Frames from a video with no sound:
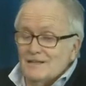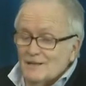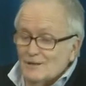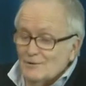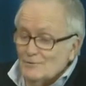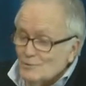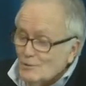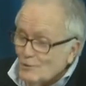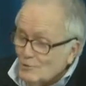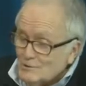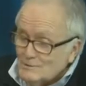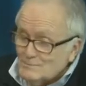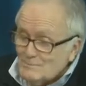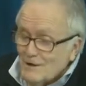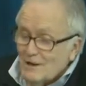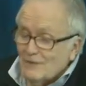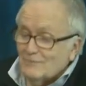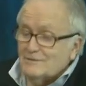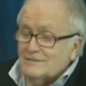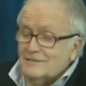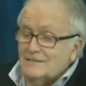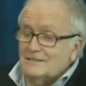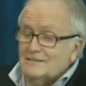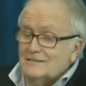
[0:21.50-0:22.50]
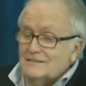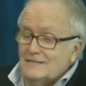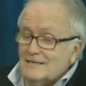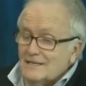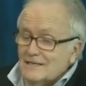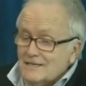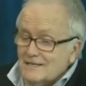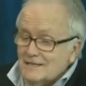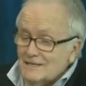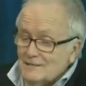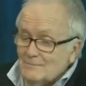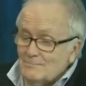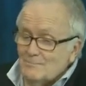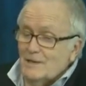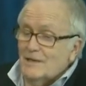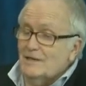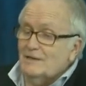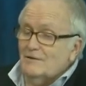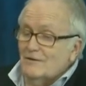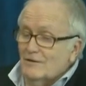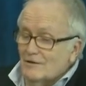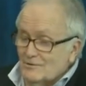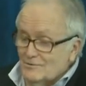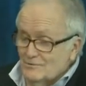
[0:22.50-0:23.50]
in those mountains he
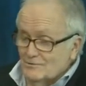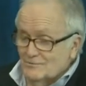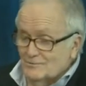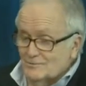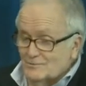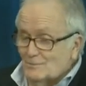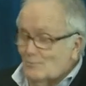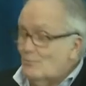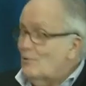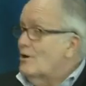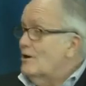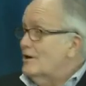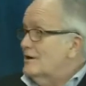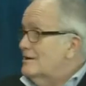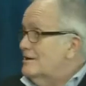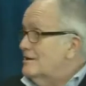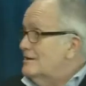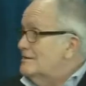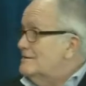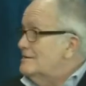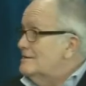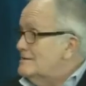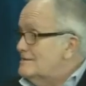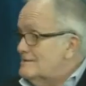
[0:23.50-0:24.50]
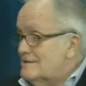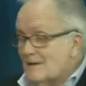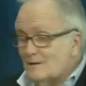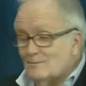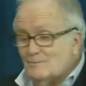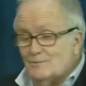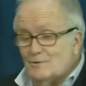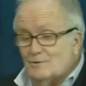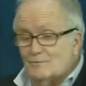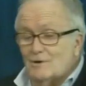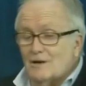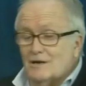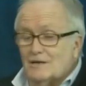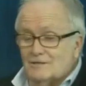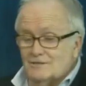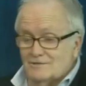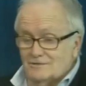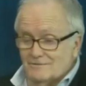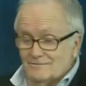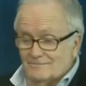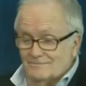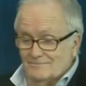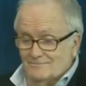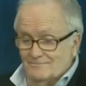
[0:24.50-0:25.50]
met others walking in the same
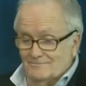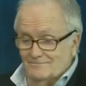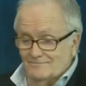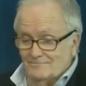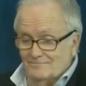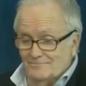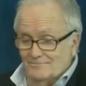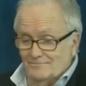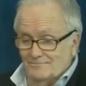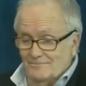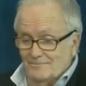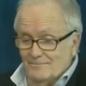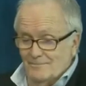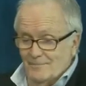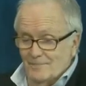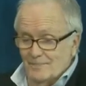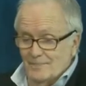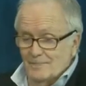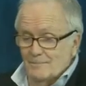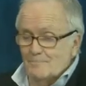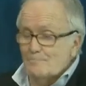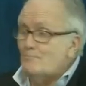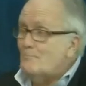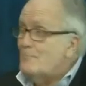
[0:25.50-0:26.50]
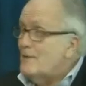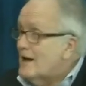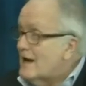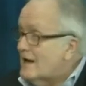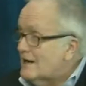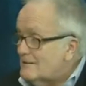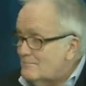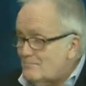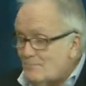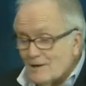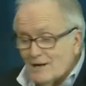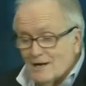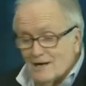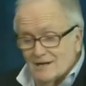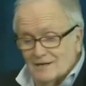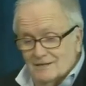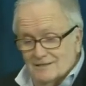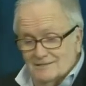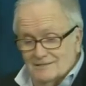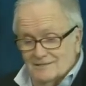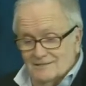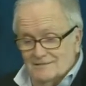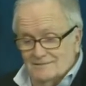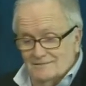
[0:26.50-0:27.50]
direction.
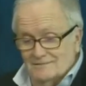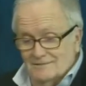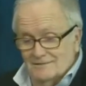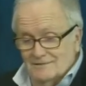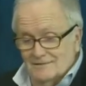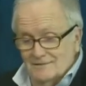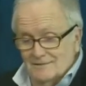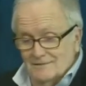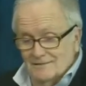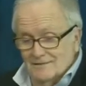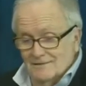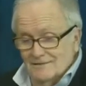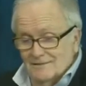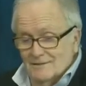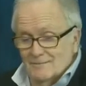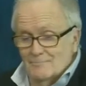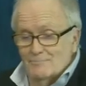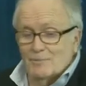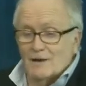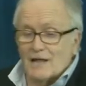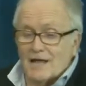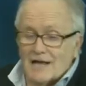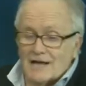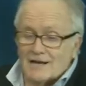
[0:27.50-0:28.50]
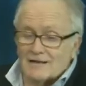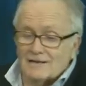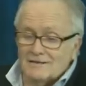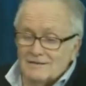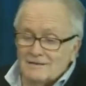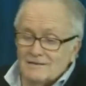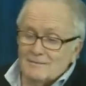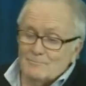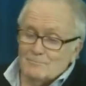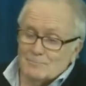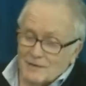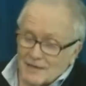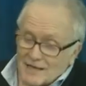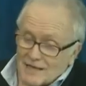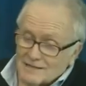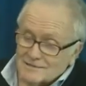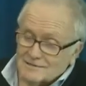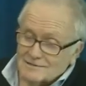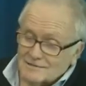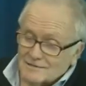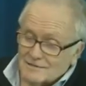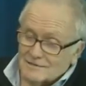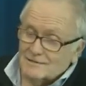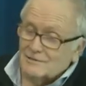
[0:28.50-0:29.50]
Backpacks, black
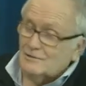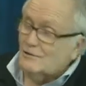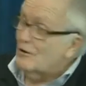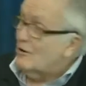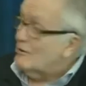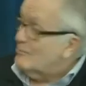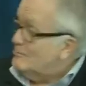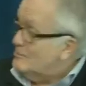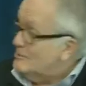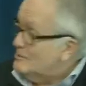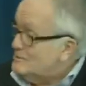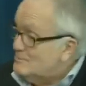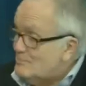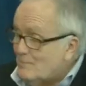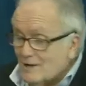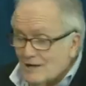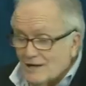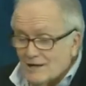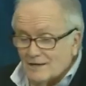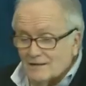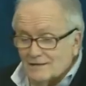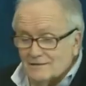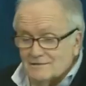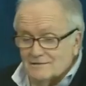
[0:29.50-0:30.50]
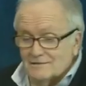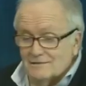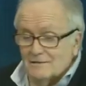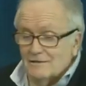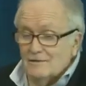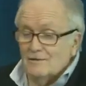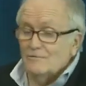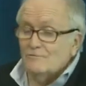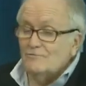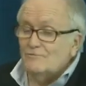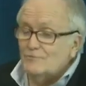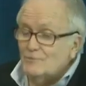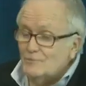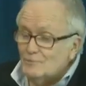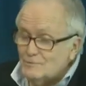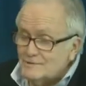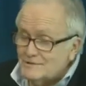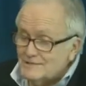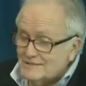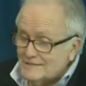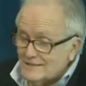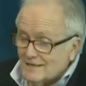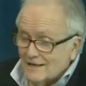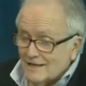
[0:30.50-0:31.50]
plastic garbage bags, mm. food
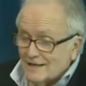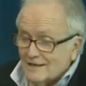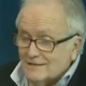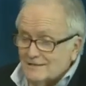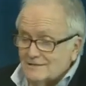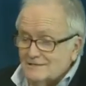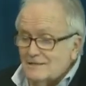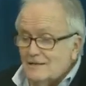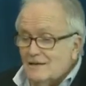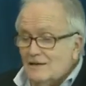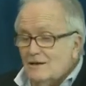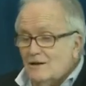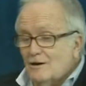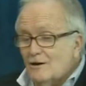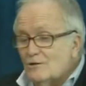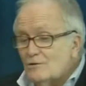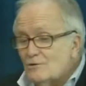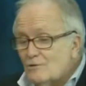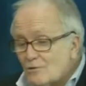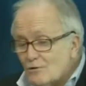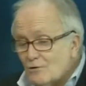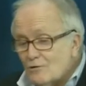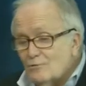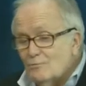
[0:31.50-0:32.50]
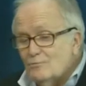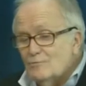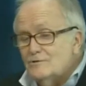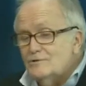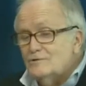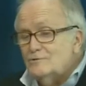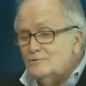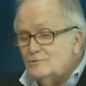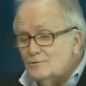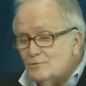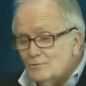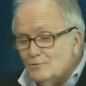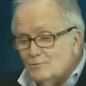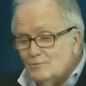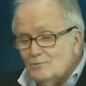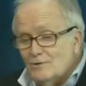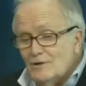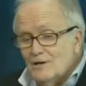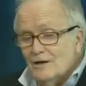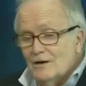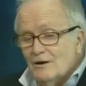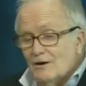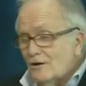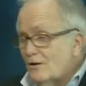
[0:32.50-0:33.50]
sacks, a girl with two
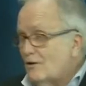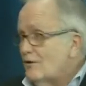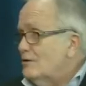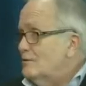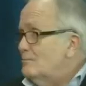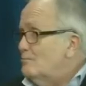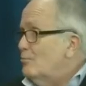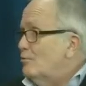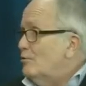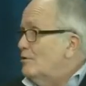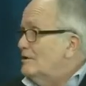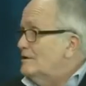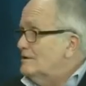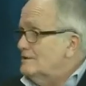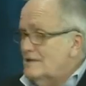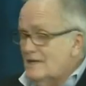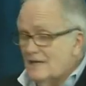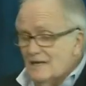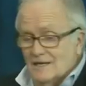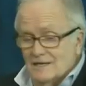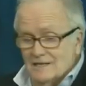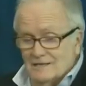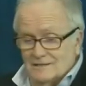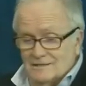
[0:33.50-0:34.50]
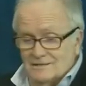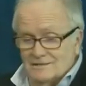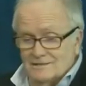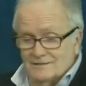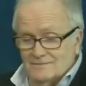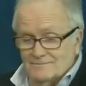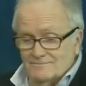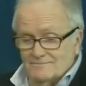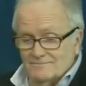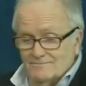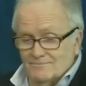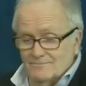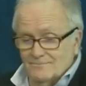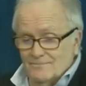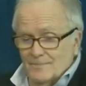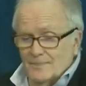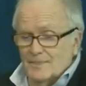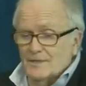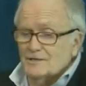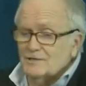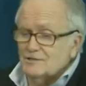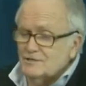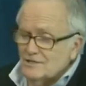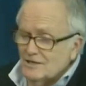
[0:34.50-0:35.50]
hard boiled eggs,
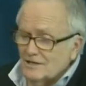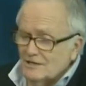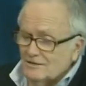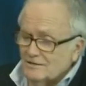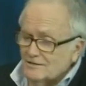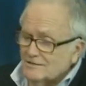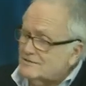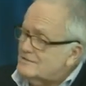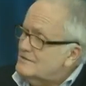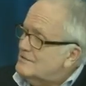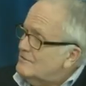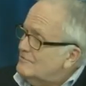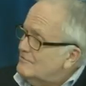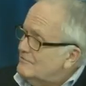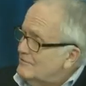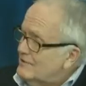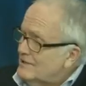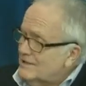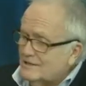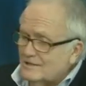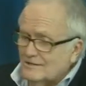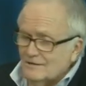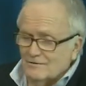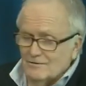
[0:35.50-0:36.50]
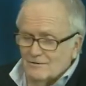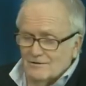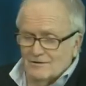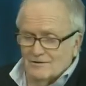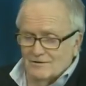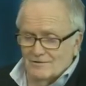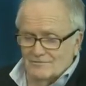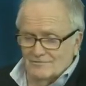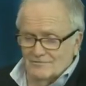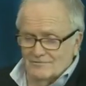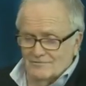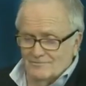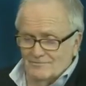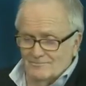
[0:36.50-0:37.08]
the shells flaking off.